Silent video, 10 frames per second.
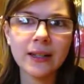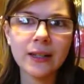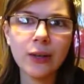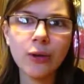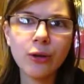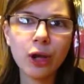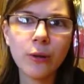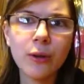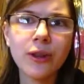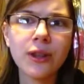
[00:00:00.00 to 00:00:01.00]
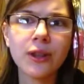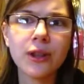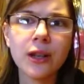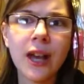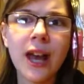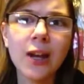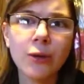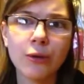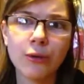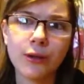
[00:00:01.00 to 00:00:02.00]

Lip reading: they only talk about the hetero